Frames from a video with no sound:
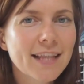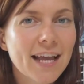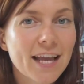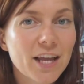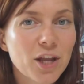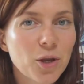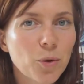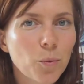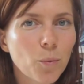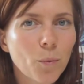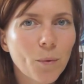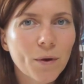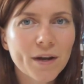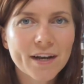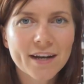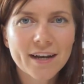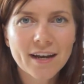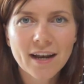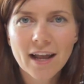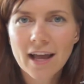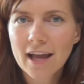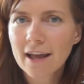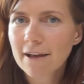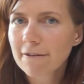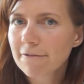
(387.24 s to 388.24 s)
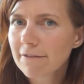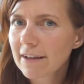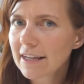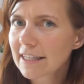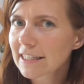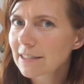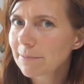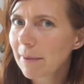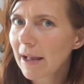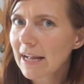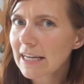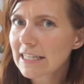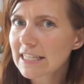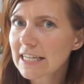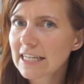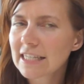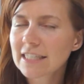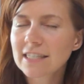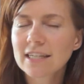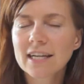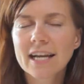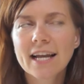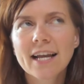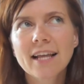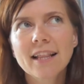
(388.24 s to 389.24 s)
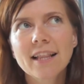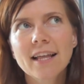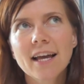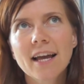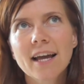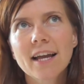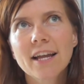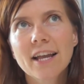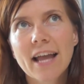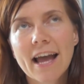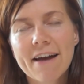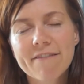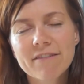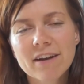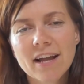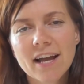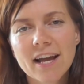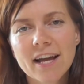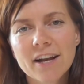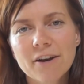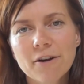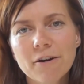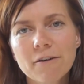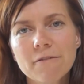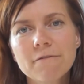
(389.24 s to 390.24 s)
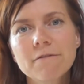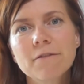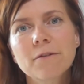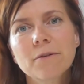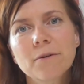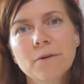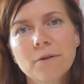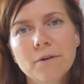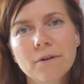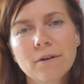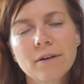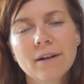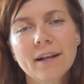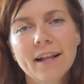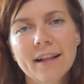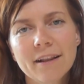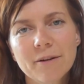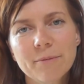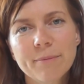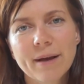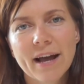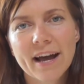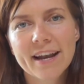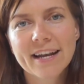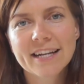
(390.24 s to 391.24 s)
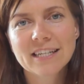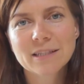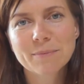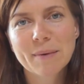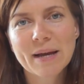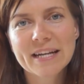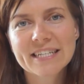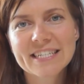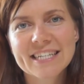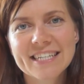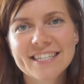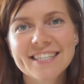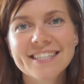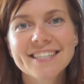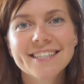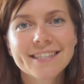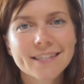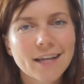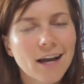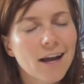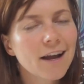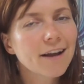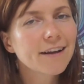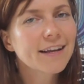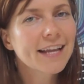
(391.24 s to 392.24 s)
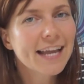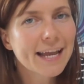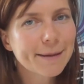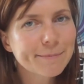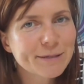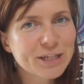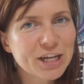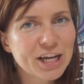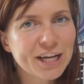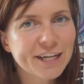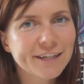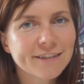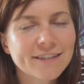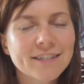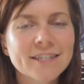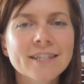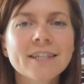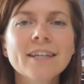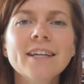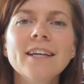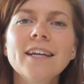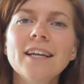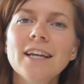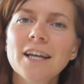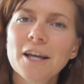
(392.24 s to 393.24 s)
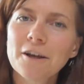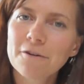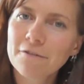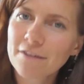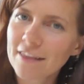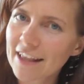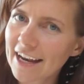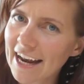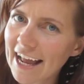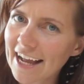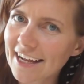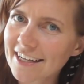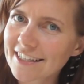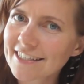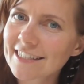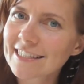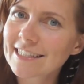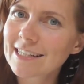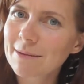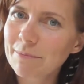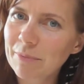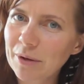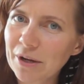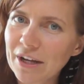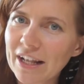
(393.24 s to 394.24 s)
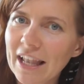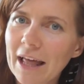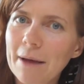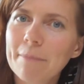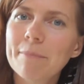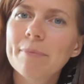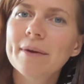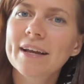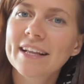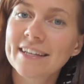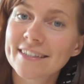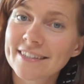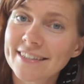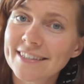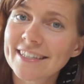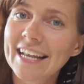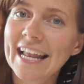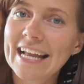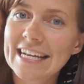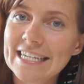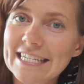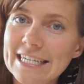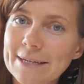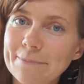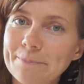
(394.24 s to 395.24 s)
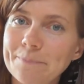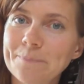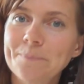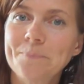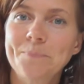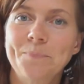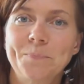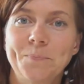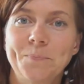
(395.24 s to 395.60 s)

that you wouldn't have expected. Either you haven't heard of or a little bit unexpected. So keep tuned for the next book club installation.